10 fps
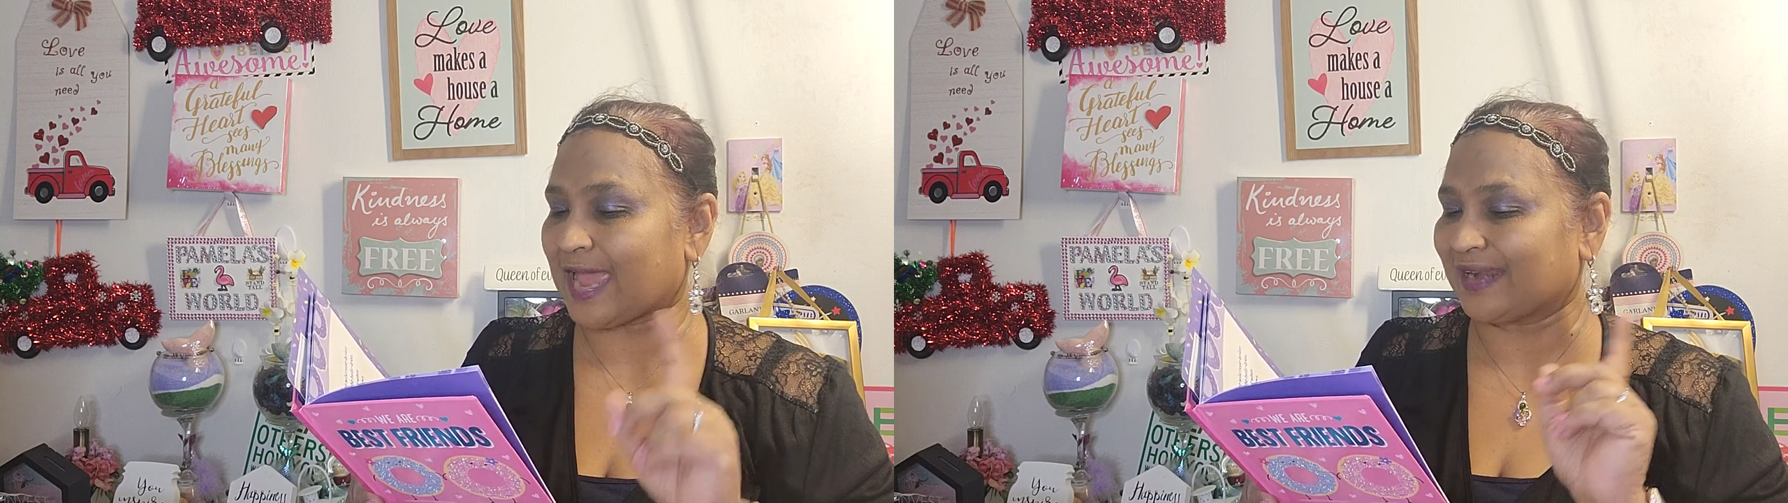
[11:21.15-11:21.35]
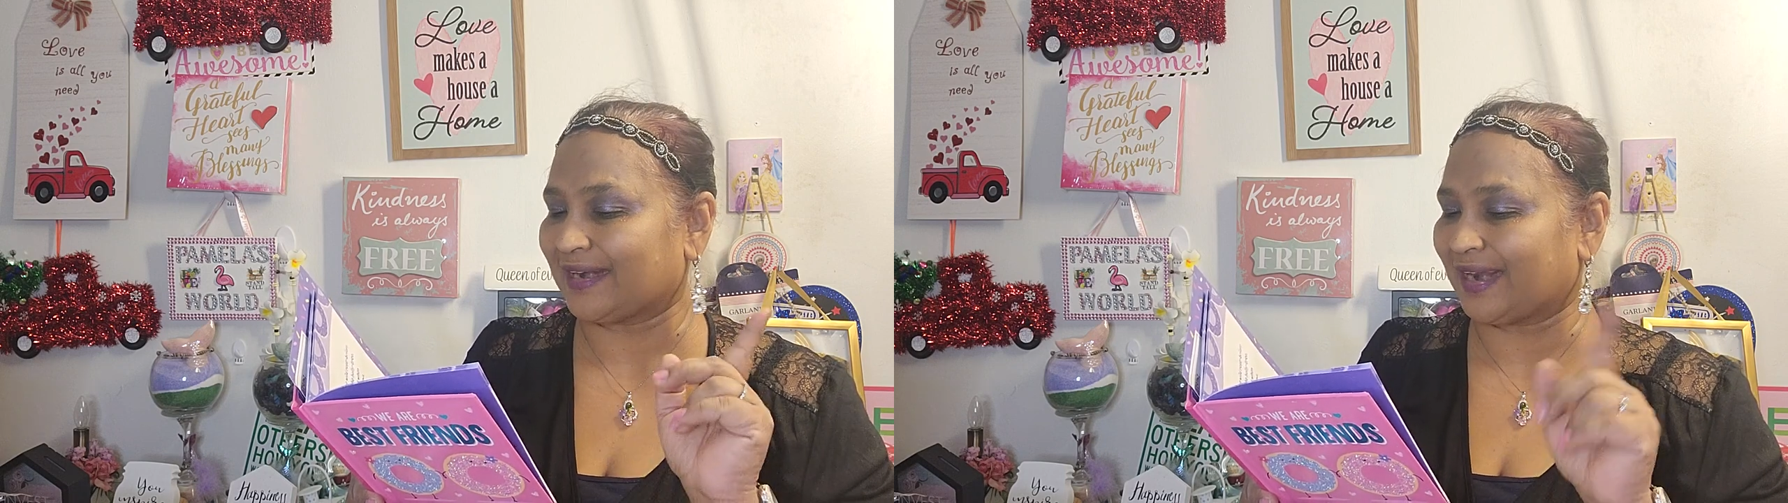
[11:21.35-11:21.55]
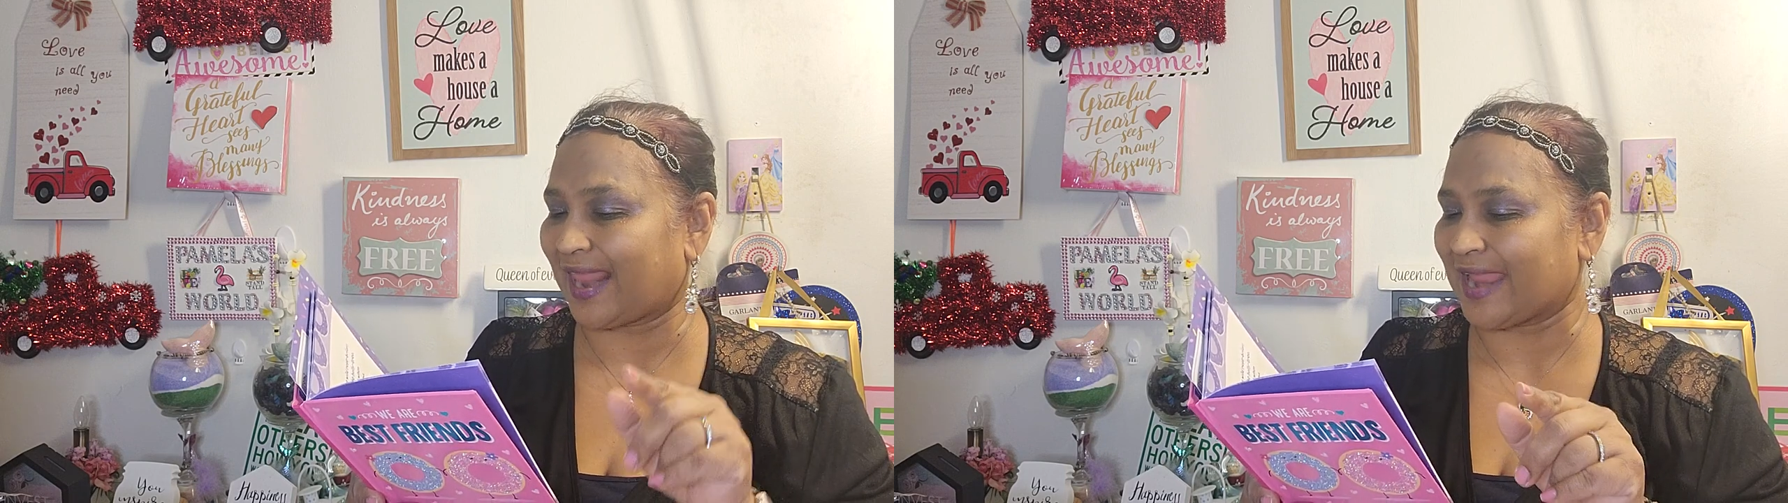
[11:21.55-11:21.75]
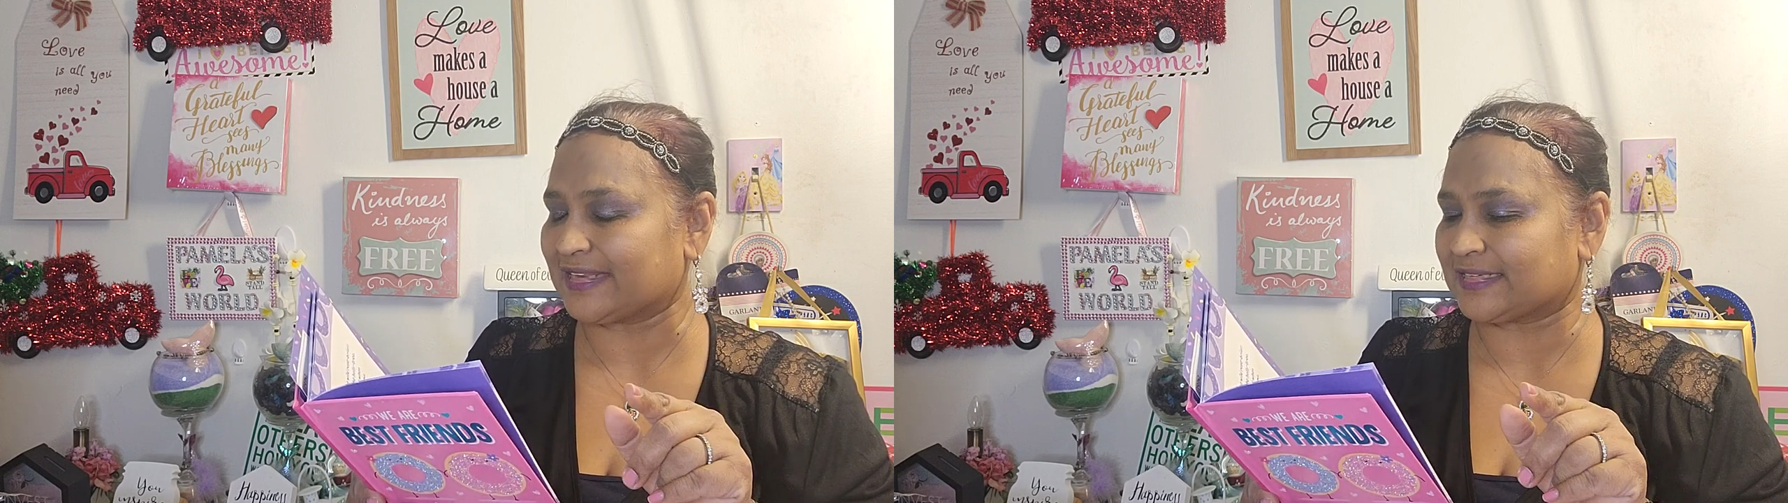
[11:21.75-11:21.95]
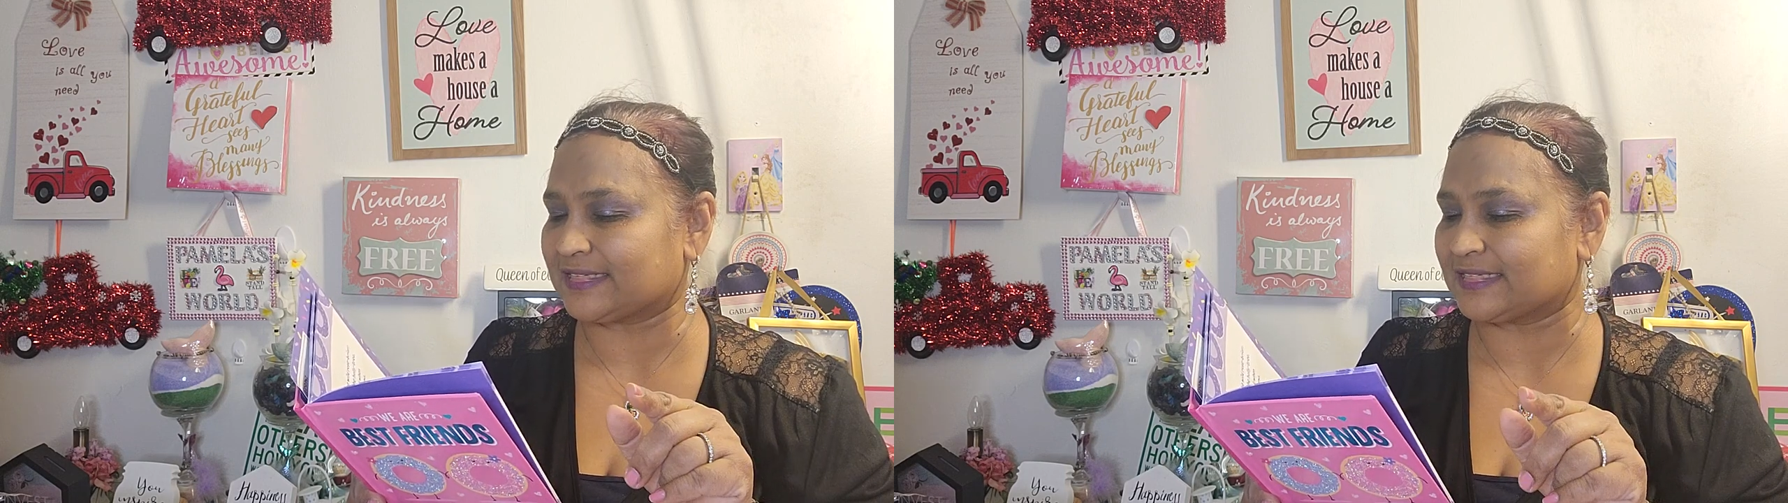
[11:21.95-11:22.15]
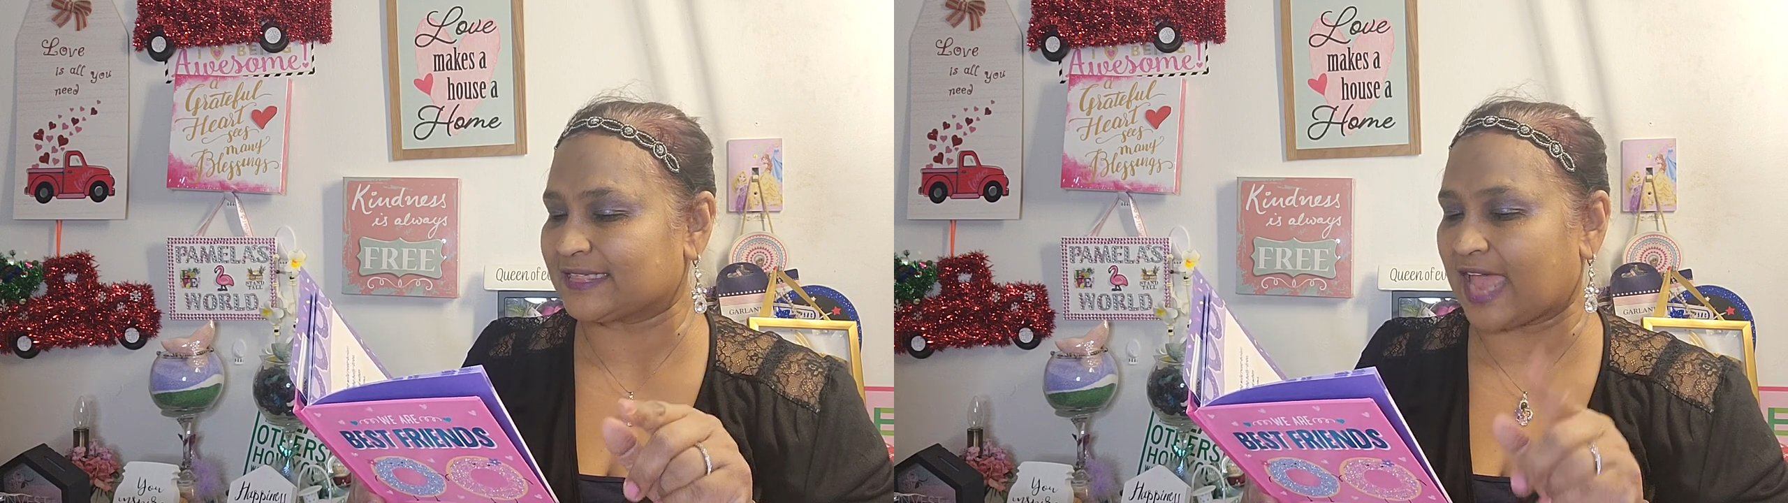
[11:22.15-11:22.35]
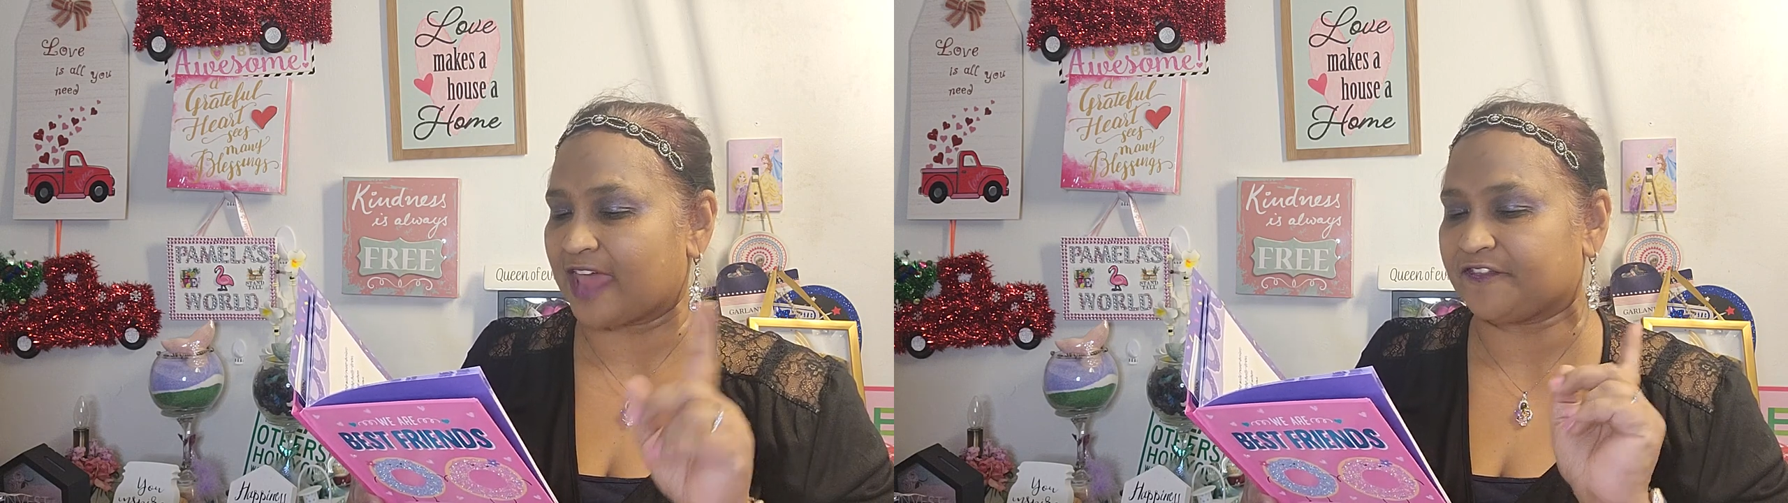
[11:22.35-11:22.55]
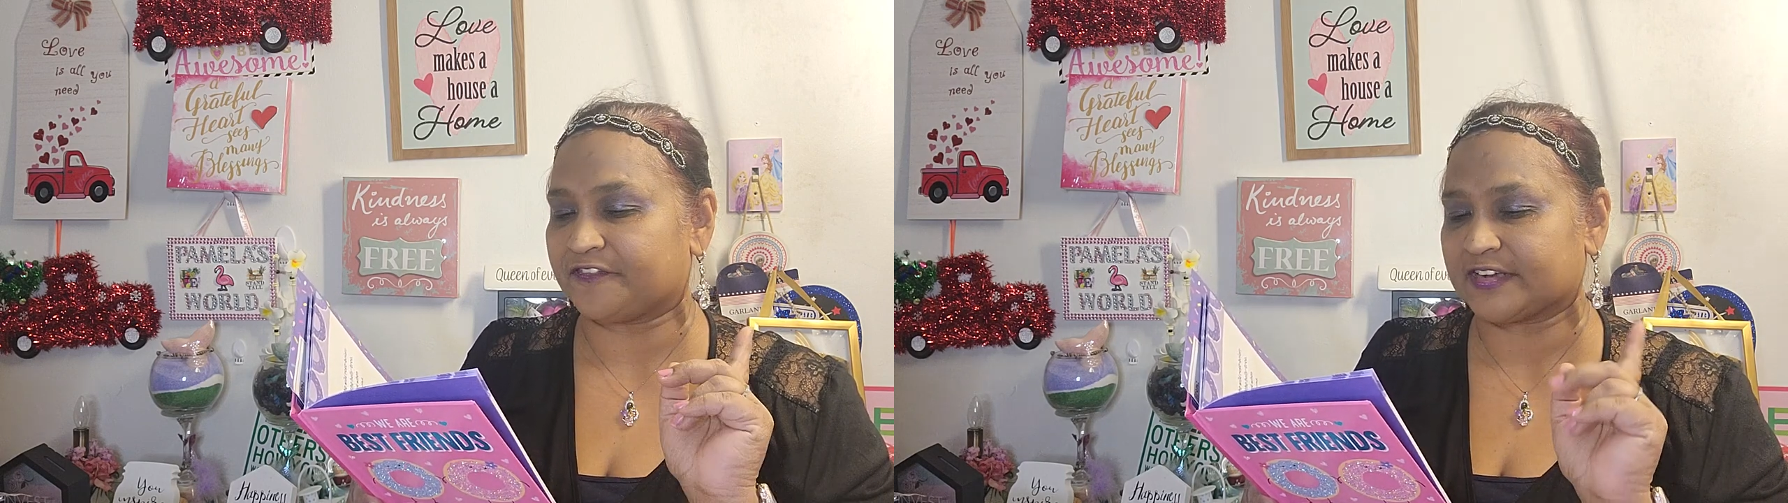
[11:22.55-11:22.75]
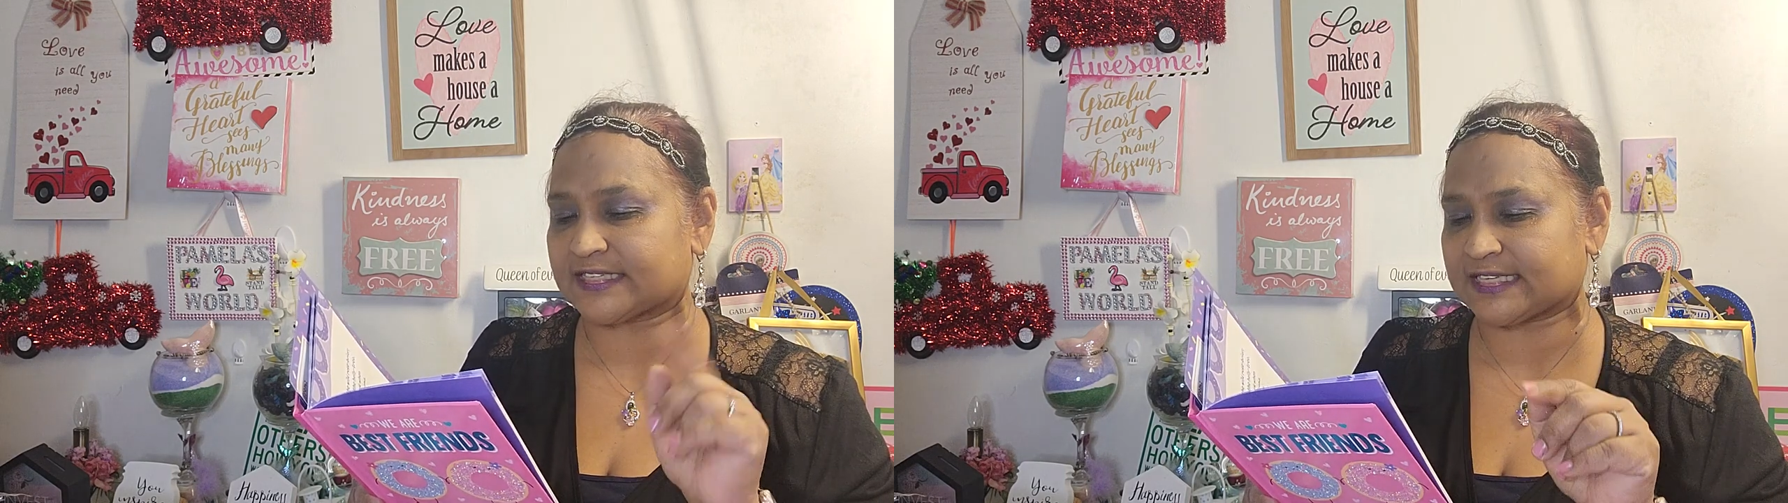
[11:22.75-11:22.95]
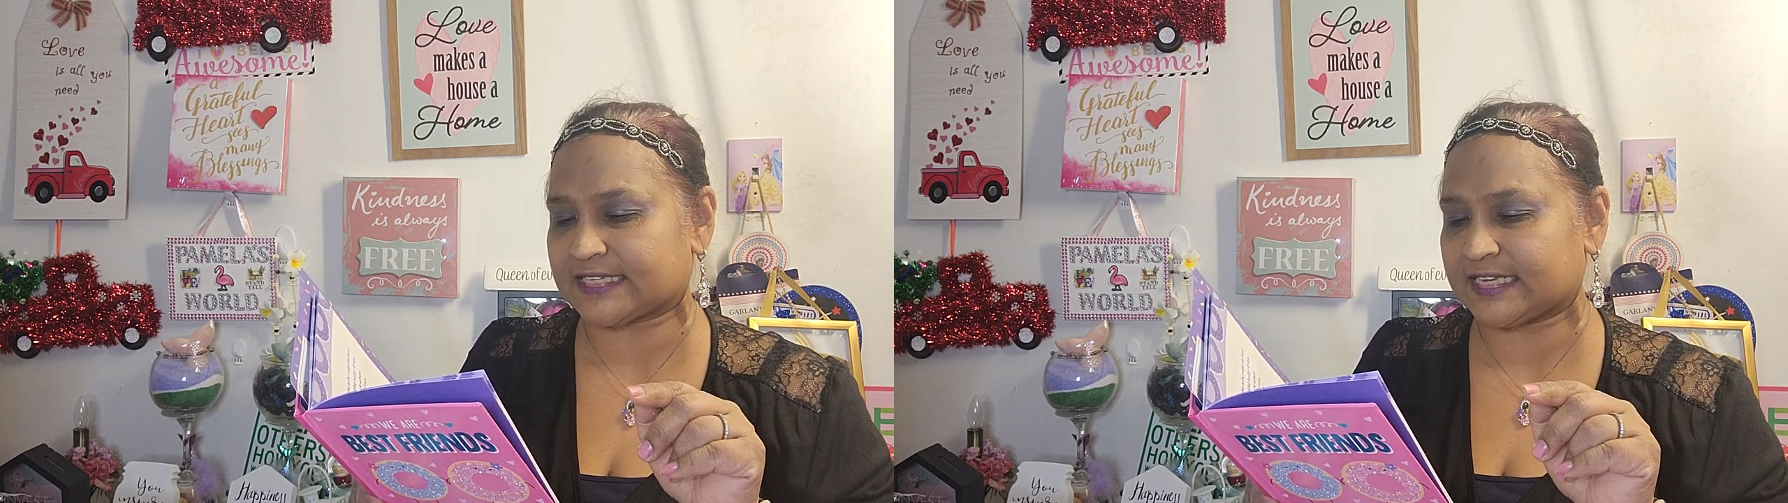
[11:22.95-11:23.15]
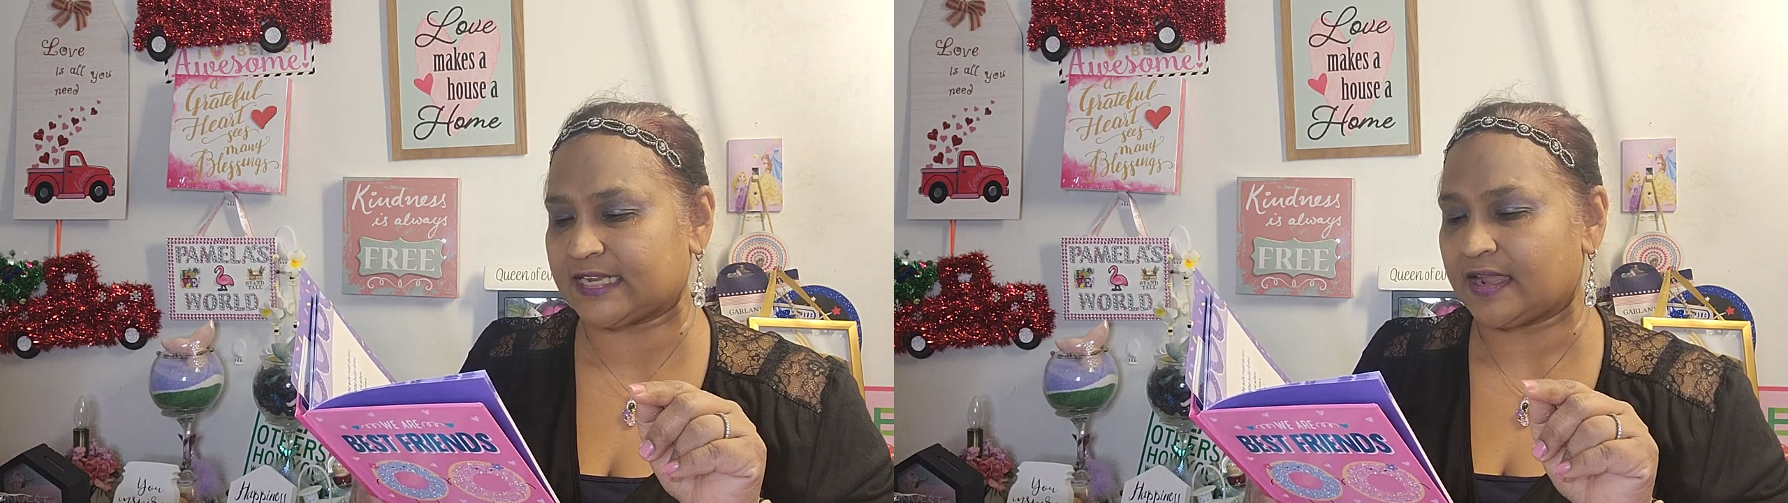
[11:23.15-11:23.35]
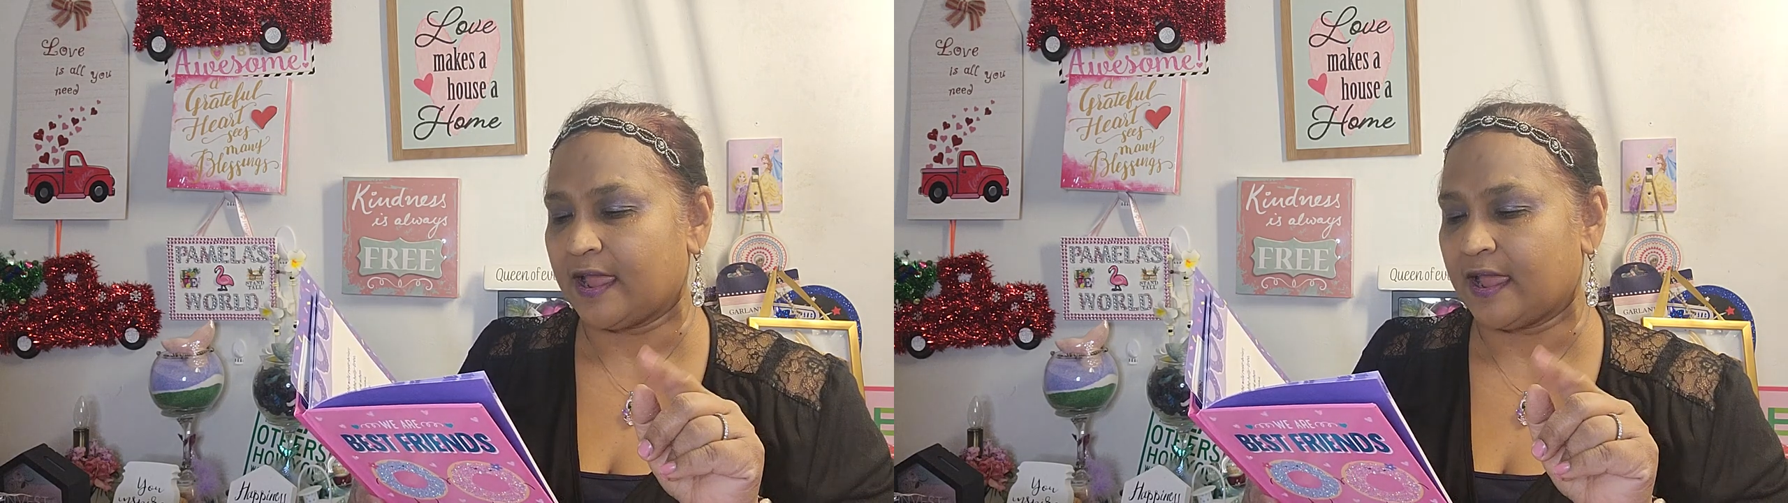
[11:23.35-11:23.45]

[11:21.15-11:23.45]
and lightens adversity